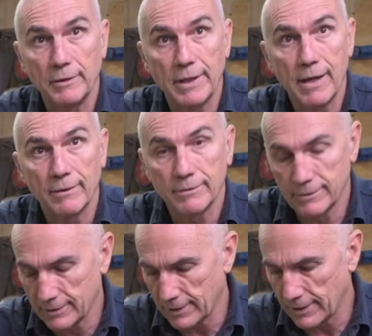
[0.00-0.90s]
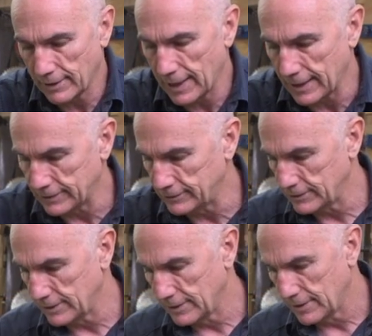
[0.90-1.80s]
down to the legs.
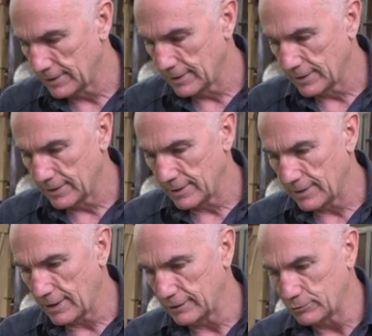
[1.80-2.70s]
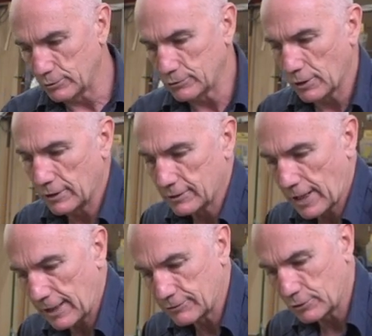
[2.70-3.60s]
Uh, so it's going to
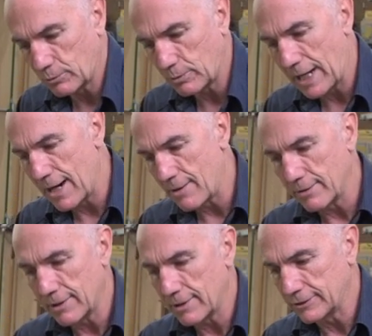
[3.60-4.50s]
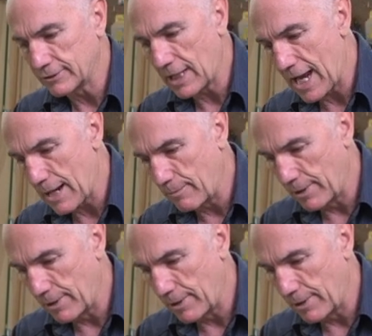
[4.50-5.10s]
kind of surround the slab.